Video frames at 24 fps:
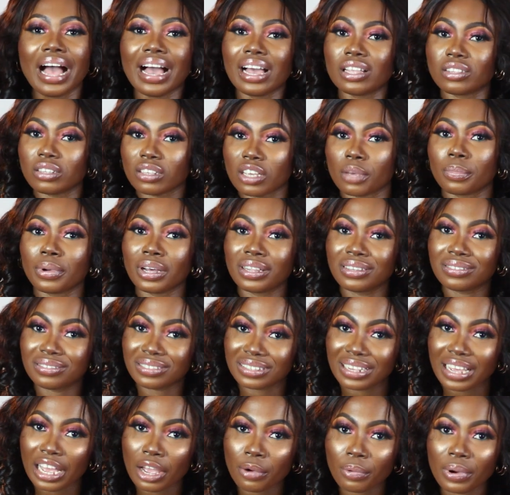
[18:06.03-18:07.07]
I talk about
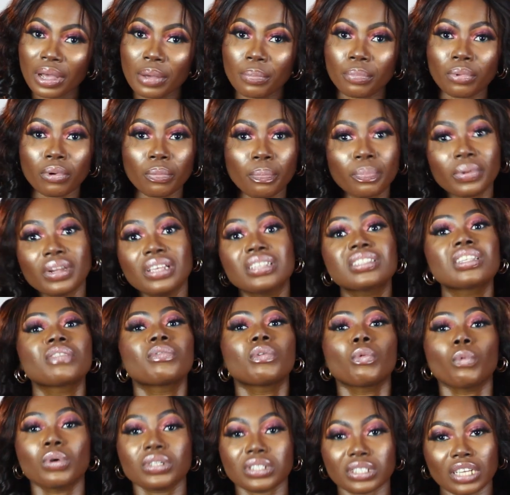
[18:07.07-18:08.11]
DIY, but please,
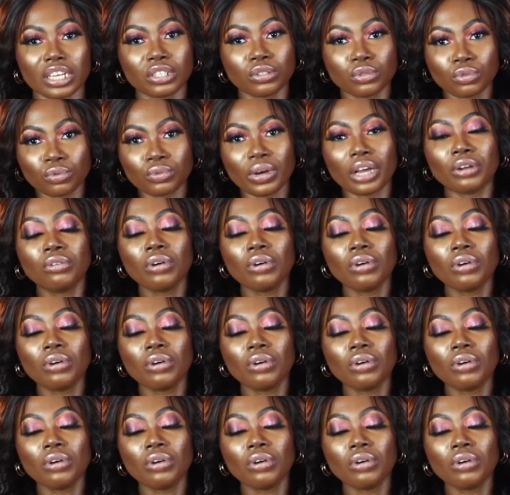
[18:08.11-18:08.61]
even what I do,